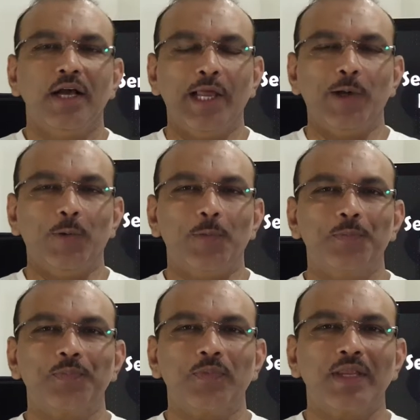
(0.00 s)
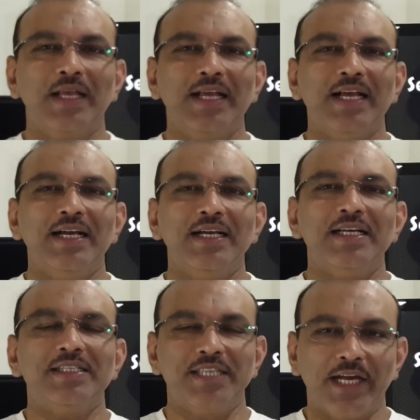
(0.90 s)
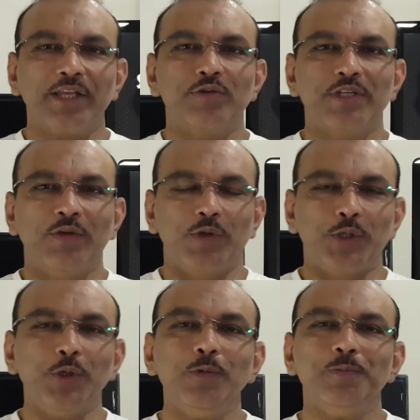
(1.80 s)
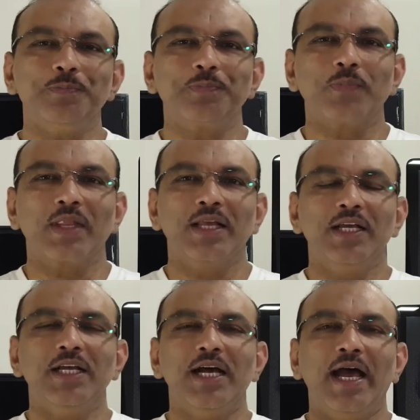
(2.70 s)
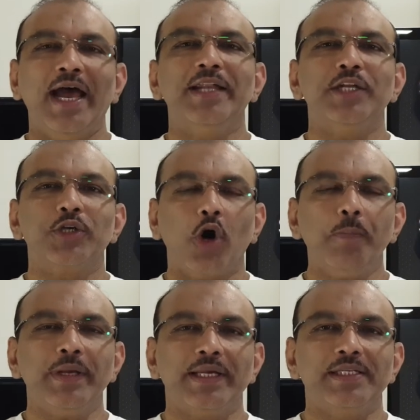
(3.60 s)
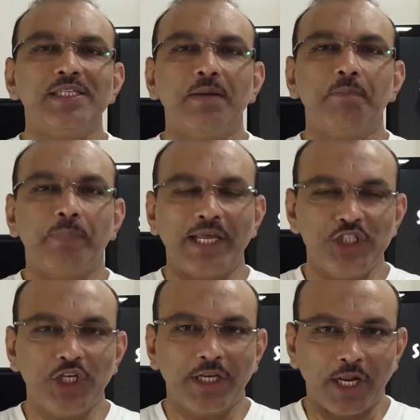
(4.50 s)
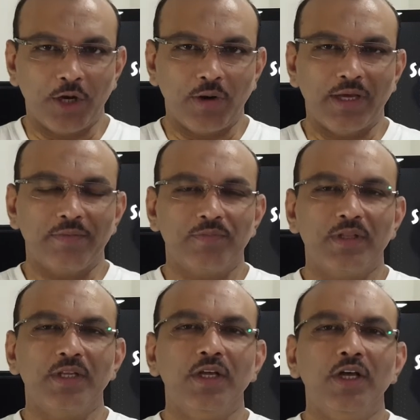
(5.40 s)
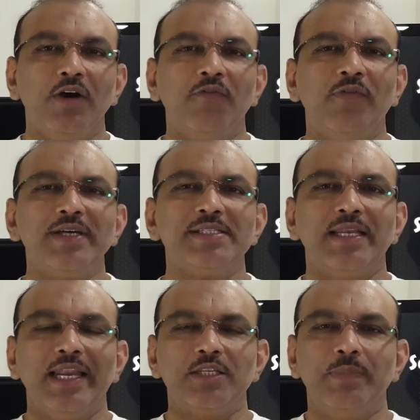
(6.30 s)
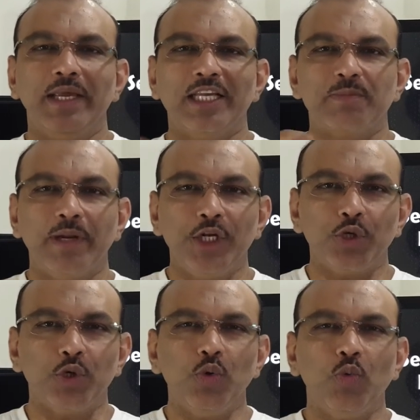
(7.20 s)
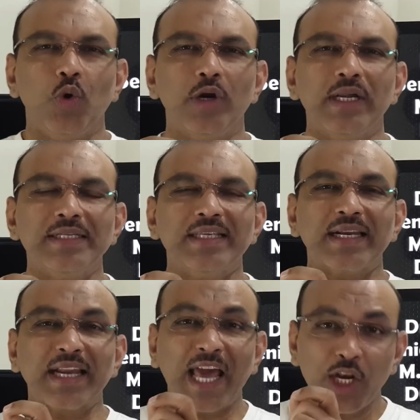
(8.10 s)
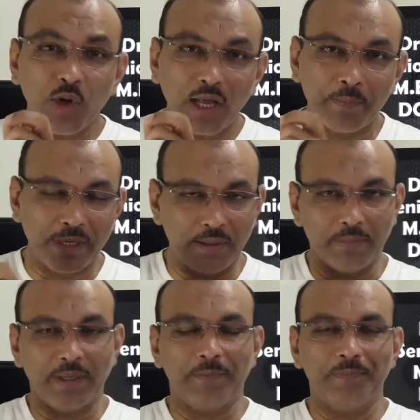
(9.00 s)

Hello, Zakir Hussain with you and the topic is plunging ranula. First, let me explain to you what does a ranula mean.